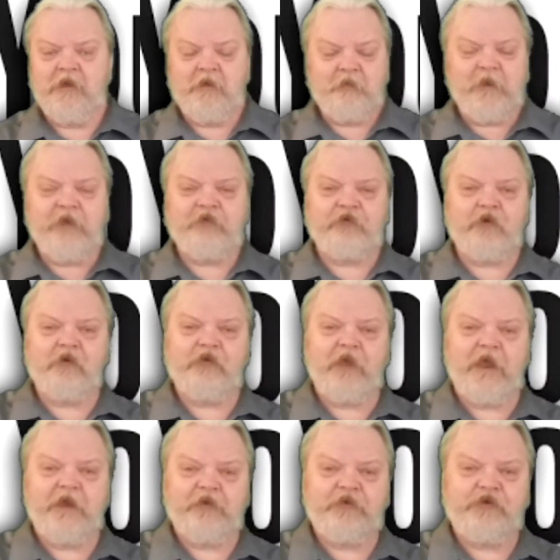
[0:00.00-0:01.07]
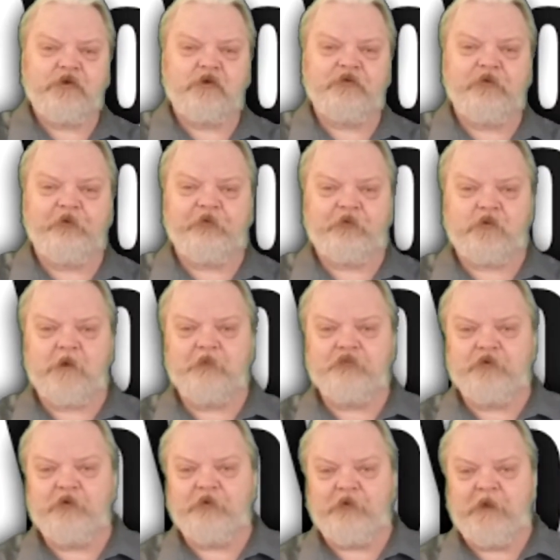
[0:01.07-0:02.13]
Make sure that your
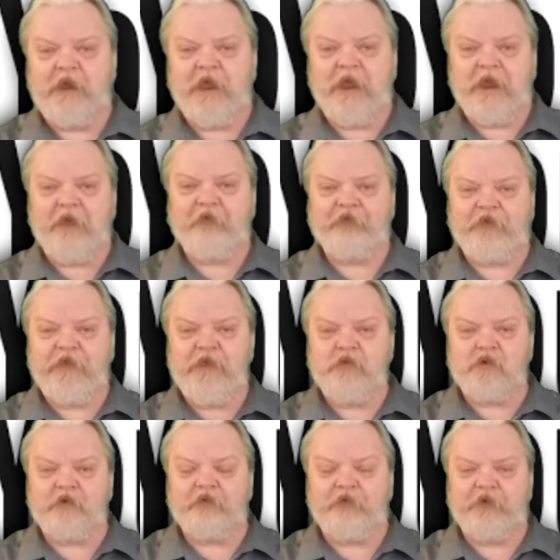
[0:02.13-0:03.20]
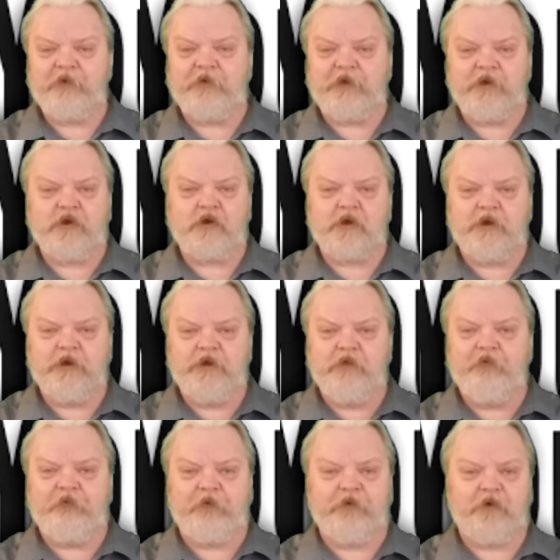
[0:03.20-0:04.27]
description has keywords in it that you're going to
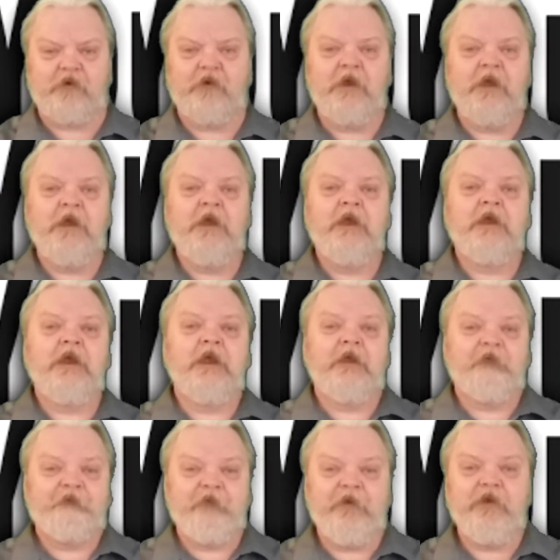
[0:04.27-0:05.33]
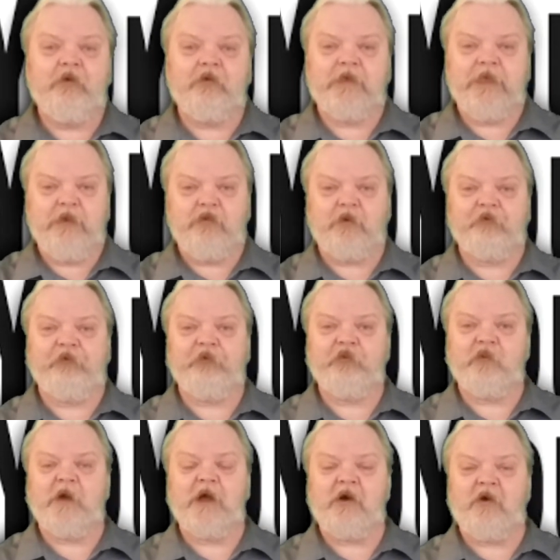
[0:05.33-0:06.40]
use in your video keywords as
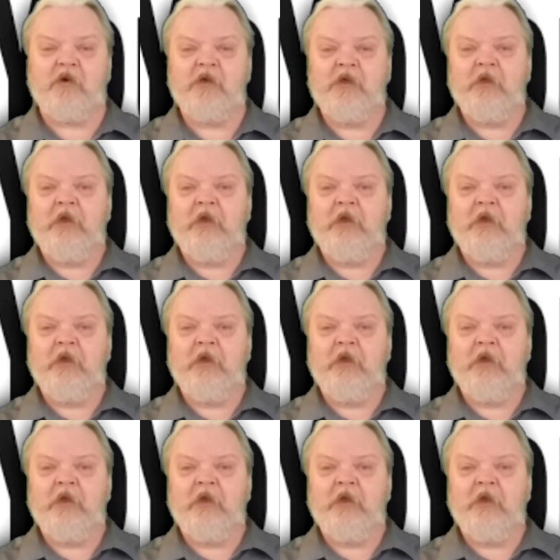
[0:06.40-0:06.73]
well.